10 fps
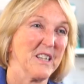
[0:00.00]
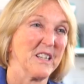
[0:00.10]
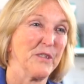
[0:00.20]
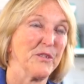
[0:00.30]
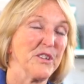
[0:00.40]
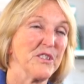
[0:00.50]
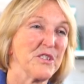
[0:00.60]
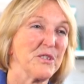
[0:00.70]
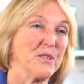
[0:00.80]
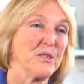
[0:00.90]
given
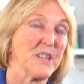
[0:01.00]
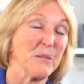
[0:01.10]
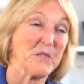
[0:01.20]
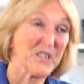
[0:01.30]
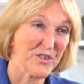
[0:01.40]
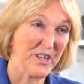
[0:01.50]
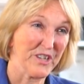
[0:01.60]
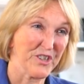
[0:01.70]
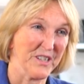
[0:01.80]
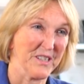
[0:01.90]
to
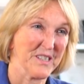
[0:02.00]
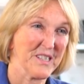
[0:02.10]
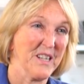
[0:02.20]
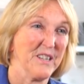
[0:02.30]
demonstrations